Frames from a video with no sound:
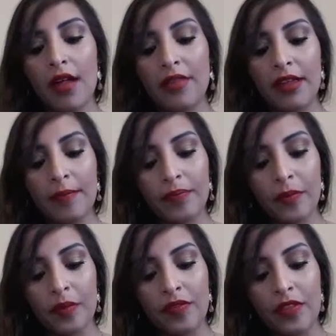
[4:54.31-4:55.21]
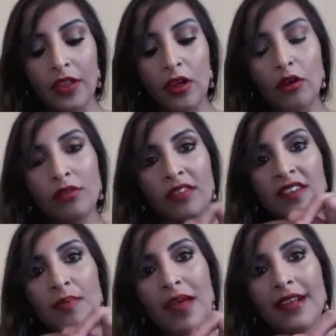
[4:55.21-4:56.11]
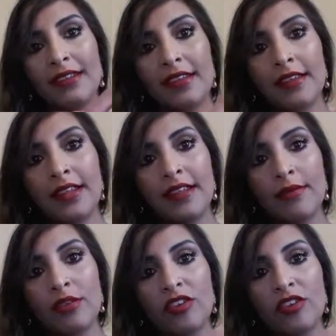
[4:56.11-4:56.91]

I think with the gold specks in this,